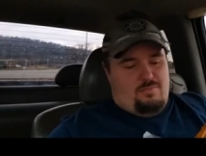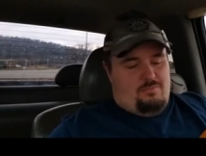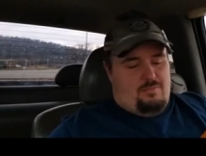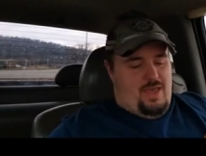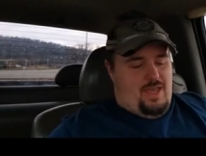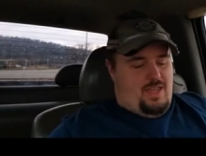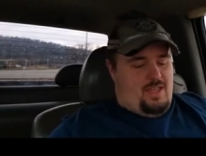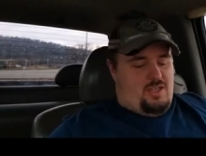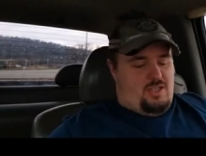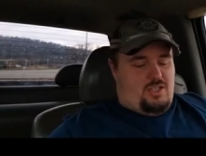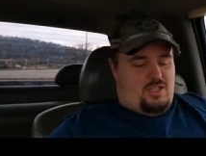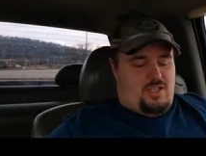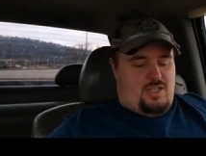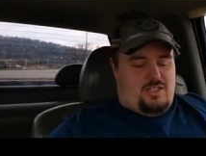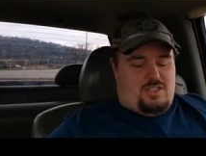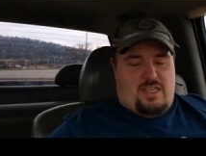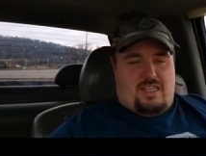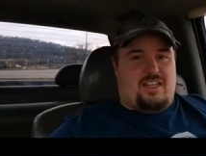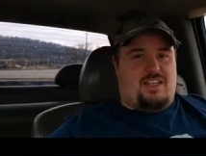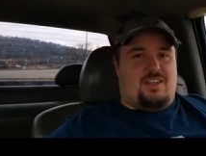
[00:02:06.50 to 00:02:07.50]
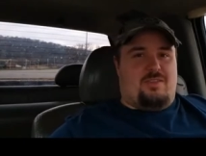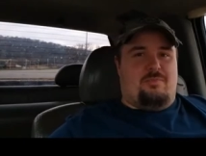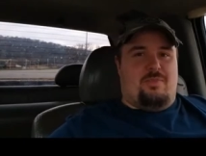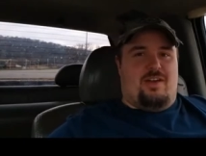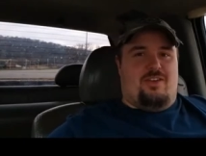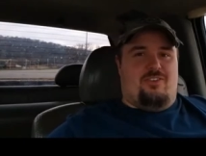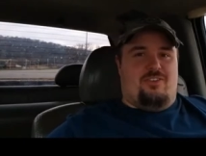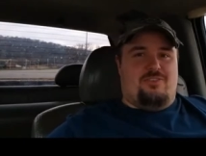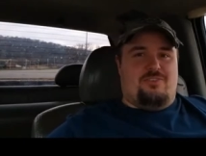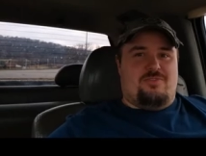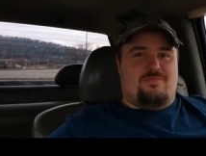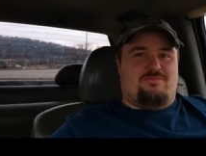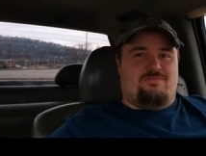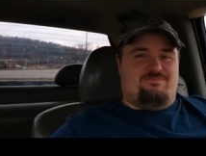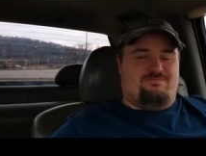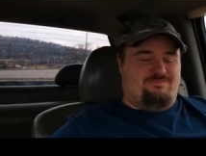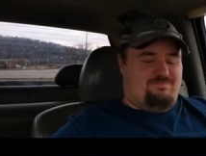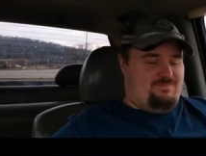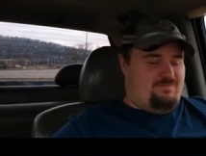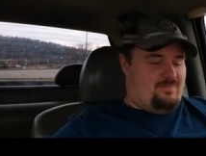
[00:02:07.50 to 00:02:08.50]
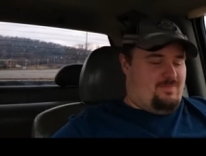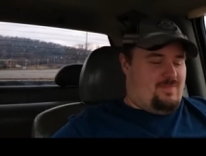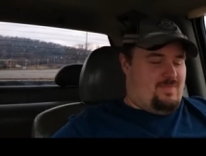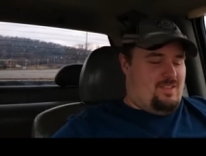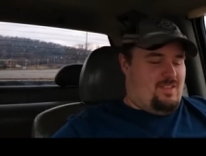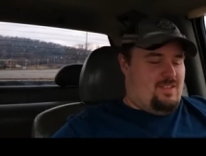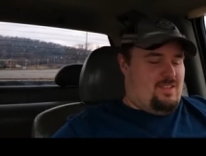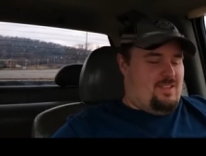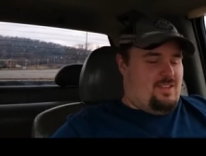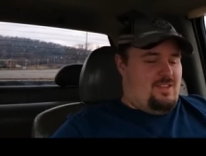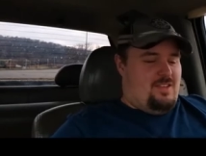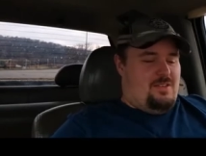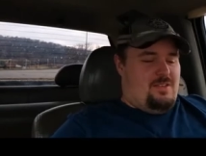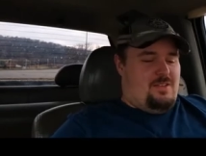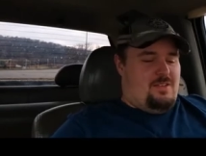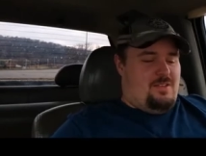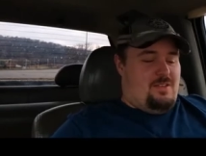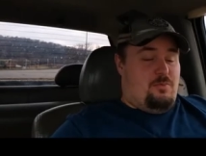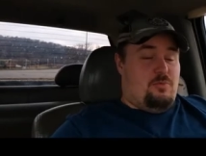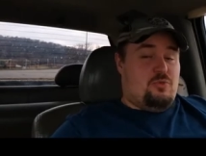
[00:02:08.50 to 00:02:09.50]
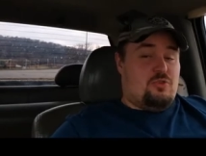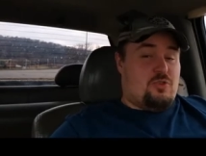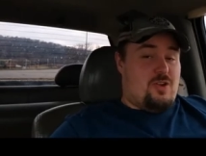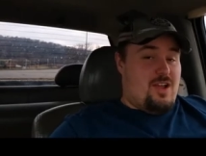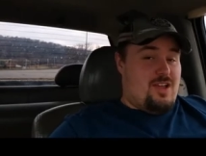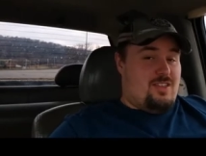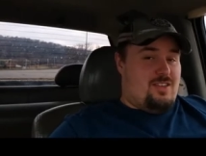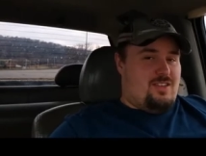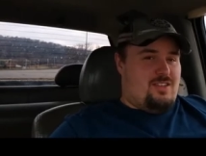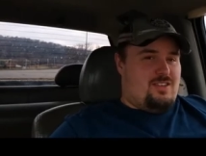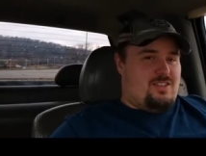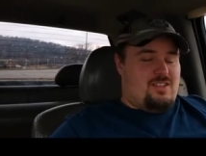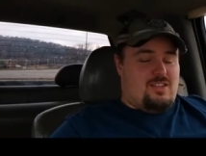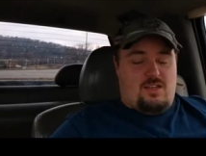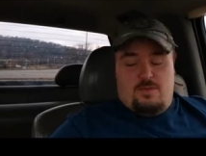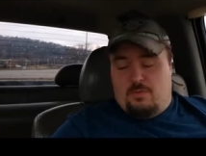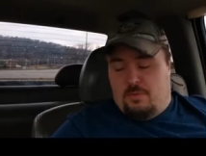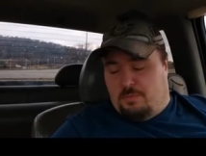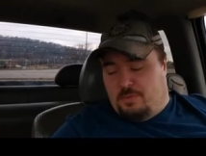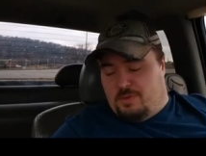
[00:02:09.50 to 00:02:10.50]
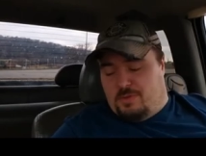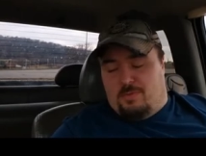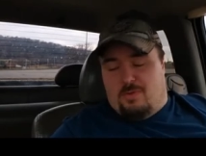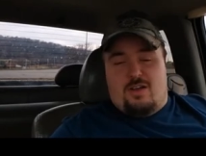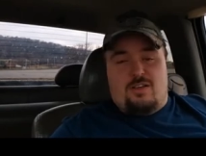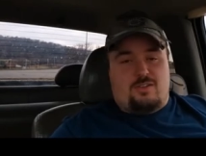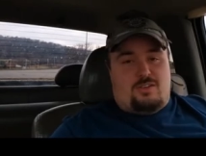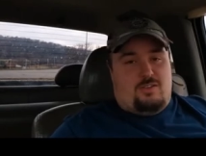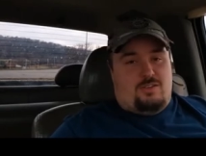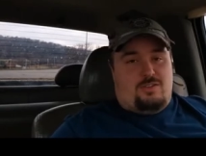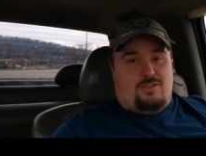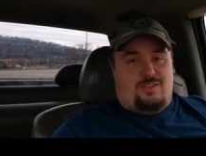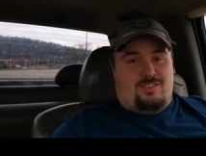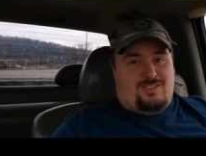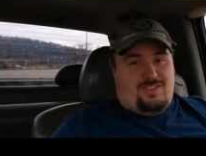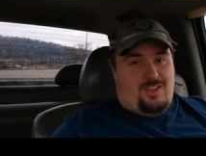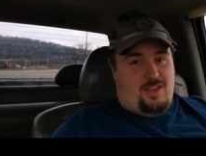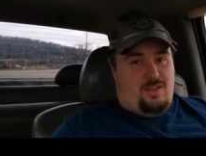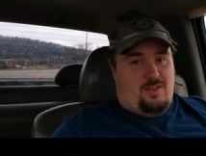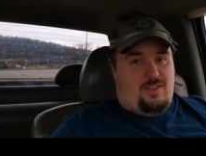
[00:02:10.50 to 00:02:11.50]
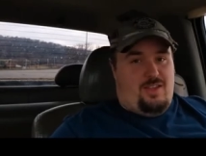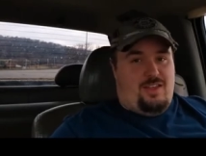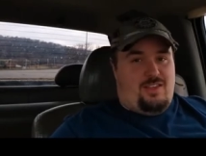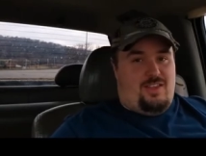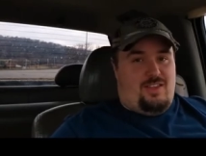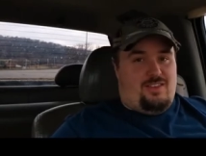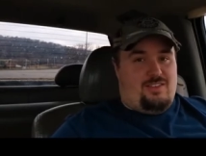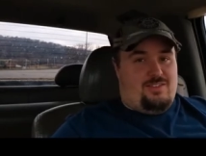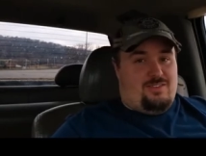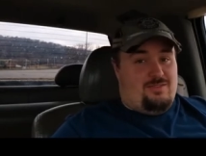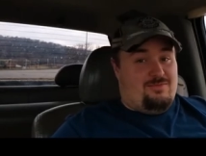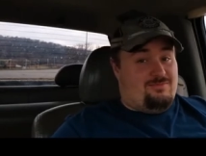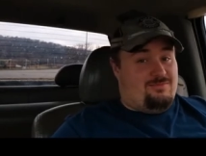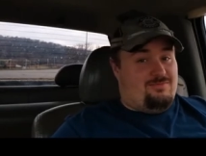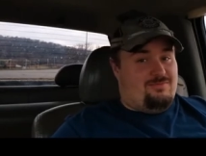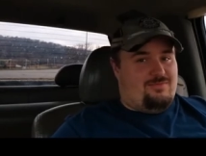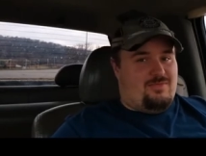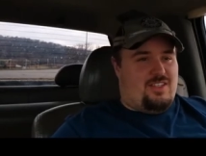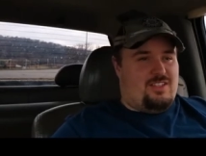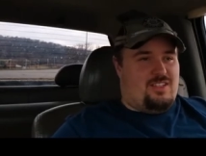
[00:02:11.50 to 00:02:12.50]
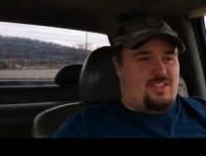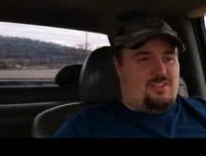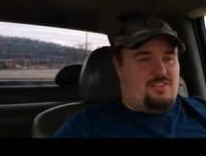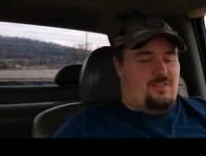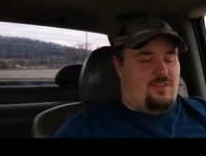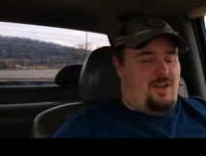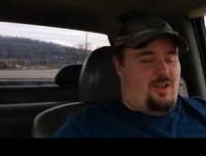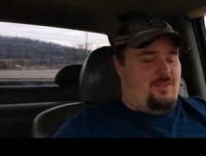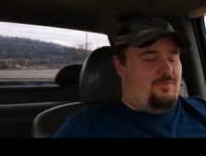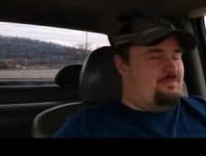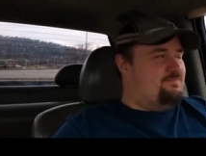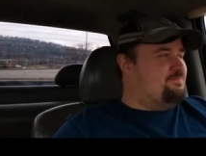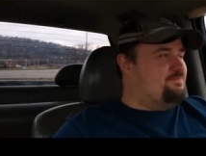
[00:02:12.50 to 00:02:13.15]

bacon and cheese ain't nothing better, is it? I'm gonna try this, and then I'm gonna put some hot sauce on it, see how that tastes. Because I still got